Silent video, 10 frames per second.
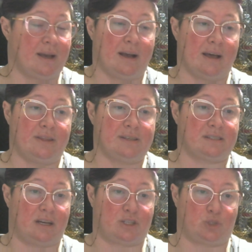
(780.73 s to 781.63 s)
This
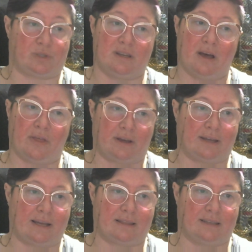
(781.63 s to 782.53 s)
touch was nothing
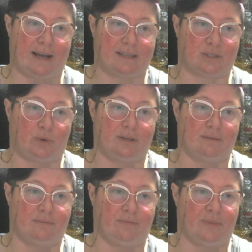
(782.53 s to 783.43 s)
like the last
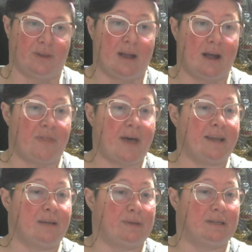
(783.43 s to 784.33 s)
one.
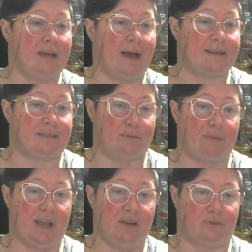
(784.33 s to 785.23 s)
That had been light and
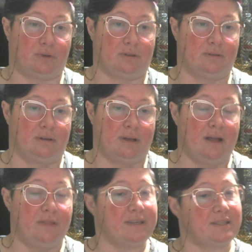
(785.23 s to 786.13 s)
painful.
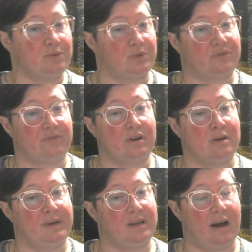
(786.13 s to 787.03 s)
This was
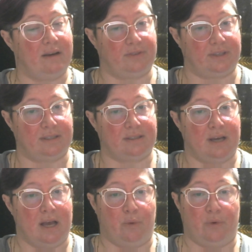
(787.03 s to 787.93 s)
firm and confident,
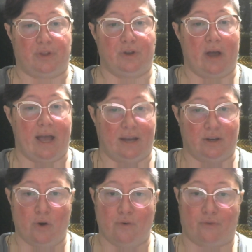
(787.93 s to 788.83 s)
and
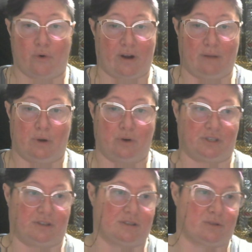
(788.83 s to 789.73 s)
no foreign
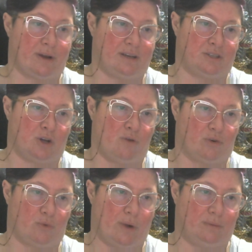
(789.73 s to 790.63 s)
emotions threatened to
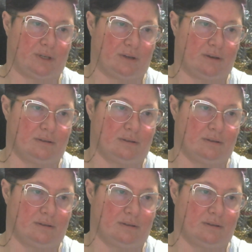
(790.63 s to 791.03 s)
overwhelm her.